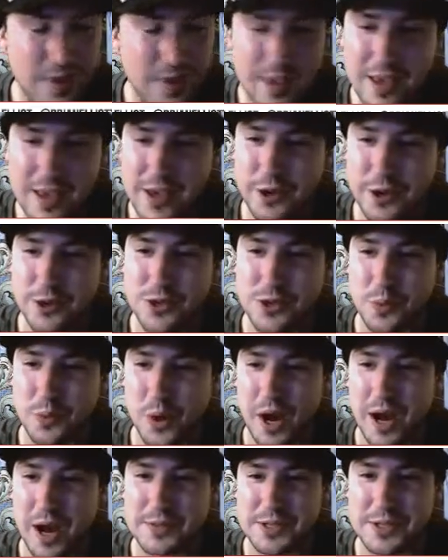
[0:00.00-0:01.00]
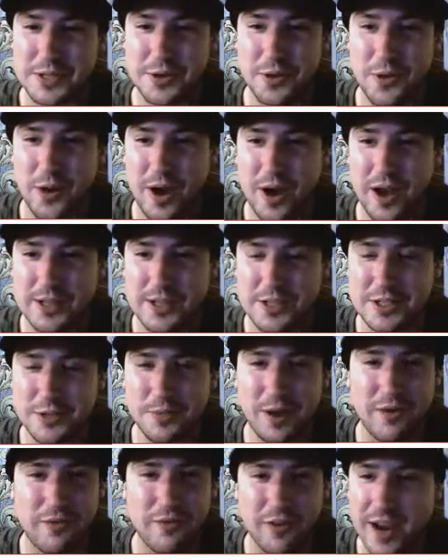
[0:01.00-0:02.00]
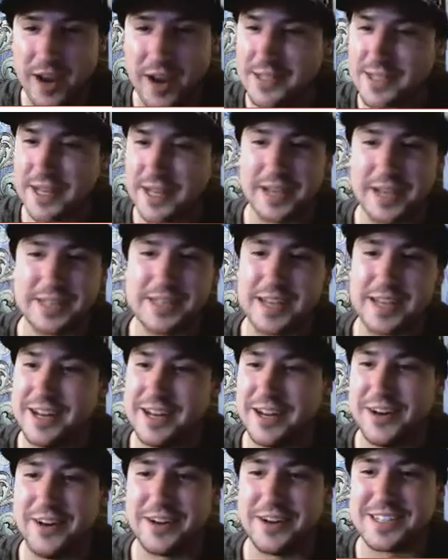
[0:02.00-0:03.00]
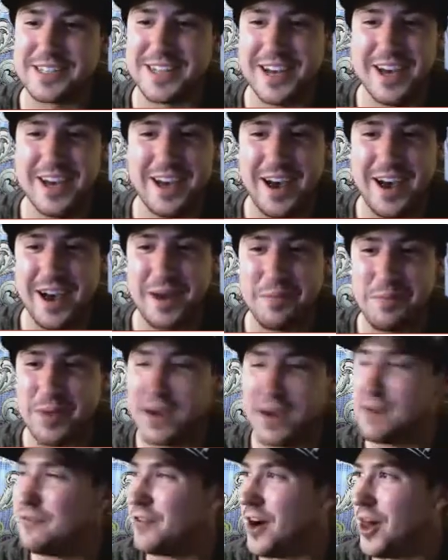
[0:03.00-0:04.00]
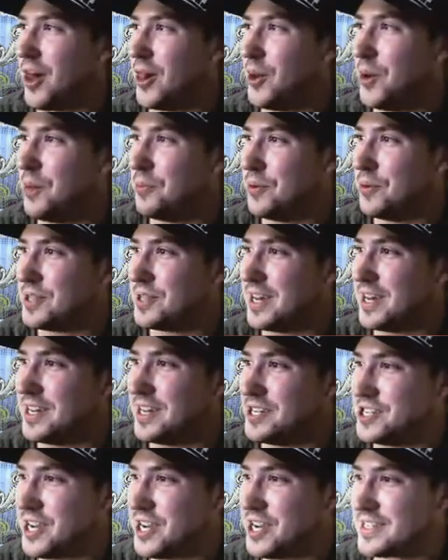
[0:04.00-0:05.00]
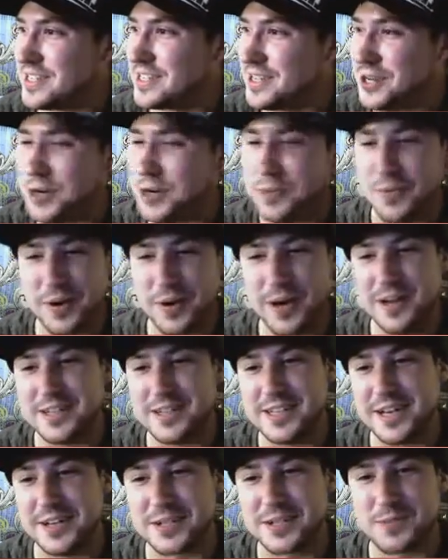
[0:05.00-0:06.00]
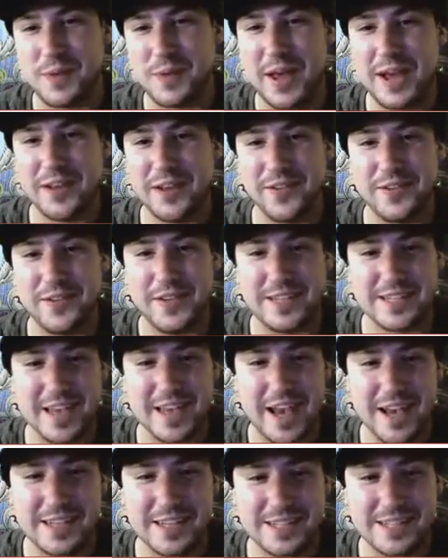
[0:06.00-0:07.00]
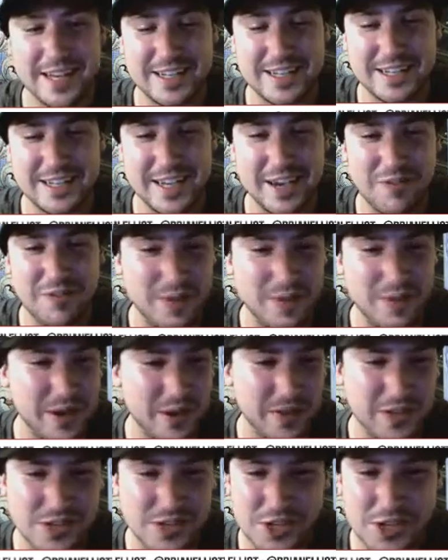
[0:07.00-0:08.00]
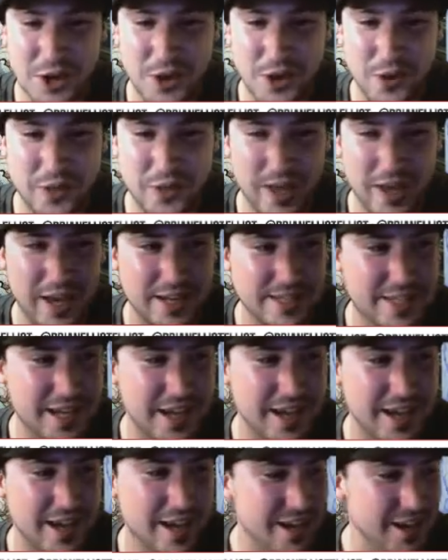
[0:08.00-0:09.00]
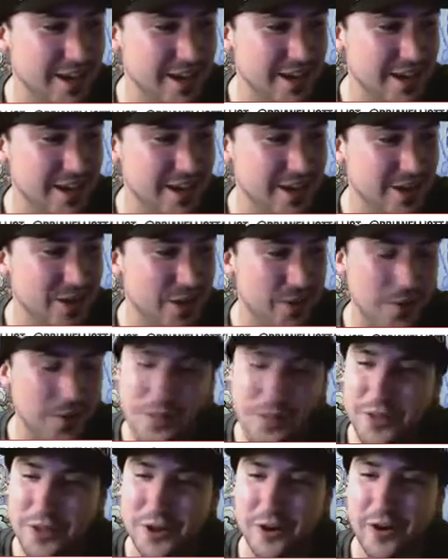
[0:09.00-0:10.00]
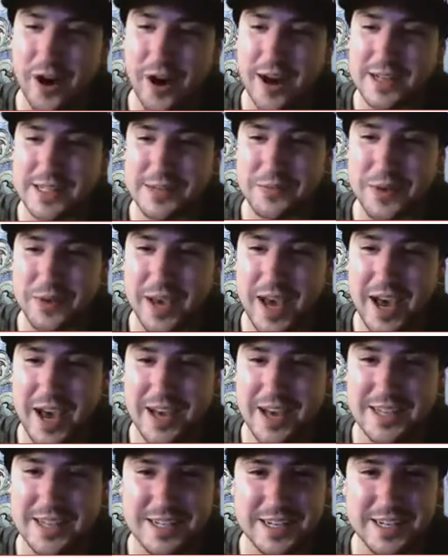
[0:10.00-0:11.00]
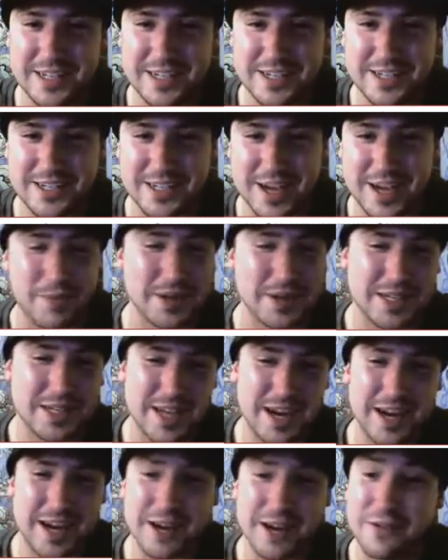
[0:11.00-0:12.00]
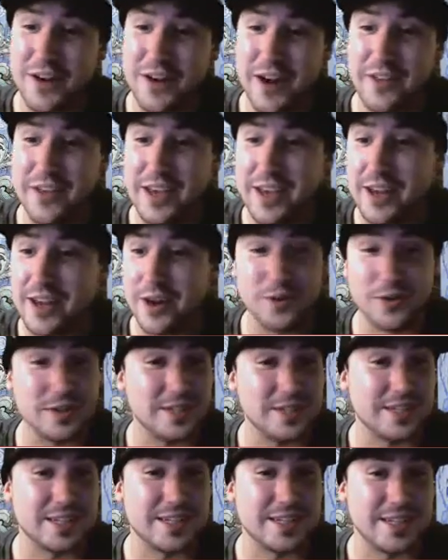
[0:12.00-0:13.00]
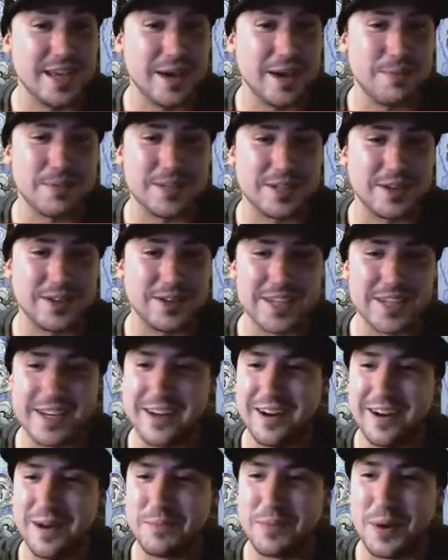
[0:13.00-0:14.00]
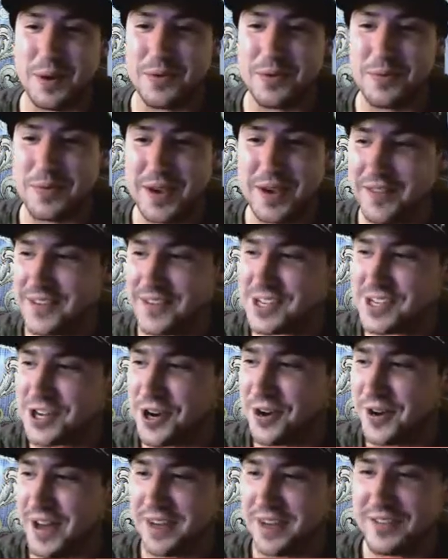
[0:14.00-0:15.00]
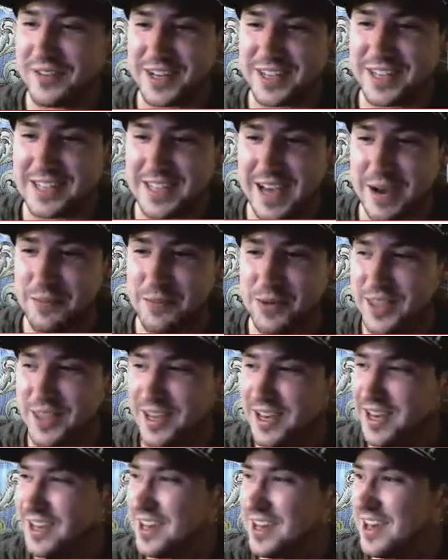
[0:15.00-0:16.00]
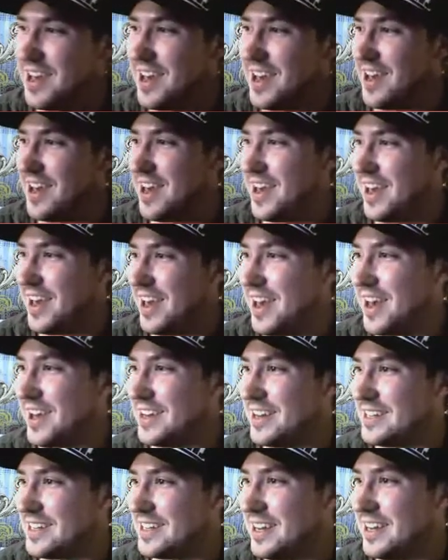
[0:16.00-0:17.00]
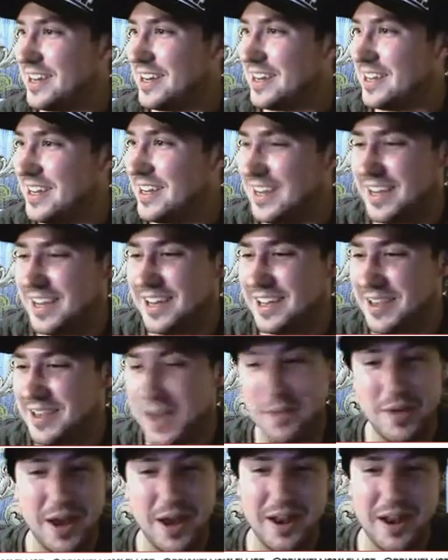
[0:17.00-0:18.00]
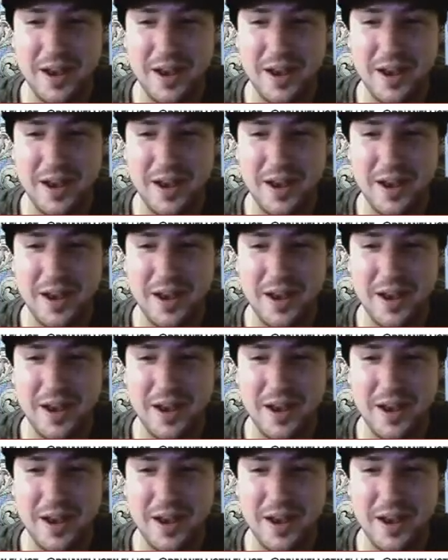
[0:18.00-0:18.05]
Huge props to my friends. Like I said, you know, it's a big follow-up with Jason Hooper, Dale Spangler, these guys that have been on the show that, you know, they're awesome guys. And it's just, I'm excited to finally, you know, 60 episodes later, I'm pumped to be on the show and have a good time with you. And, yeah, man,